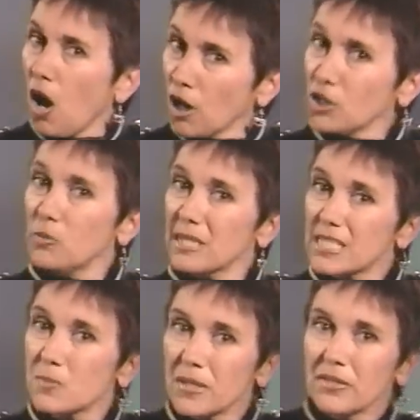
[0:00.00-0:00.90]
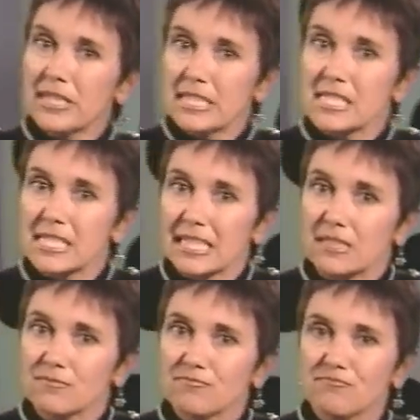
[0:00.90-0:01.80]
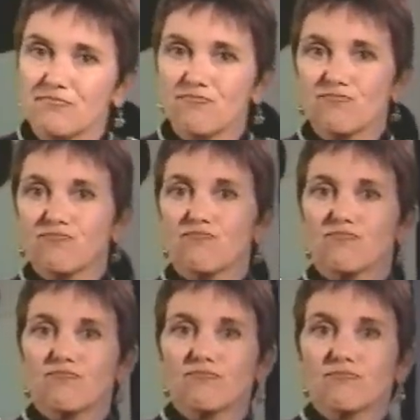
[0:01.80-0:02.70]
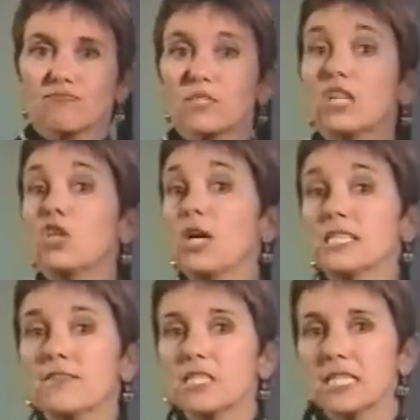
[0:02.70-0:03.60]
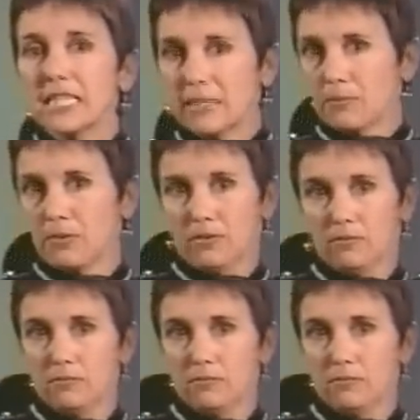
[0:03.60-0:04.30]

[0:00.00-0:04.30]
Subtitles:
Are you experiencing loss of sleep?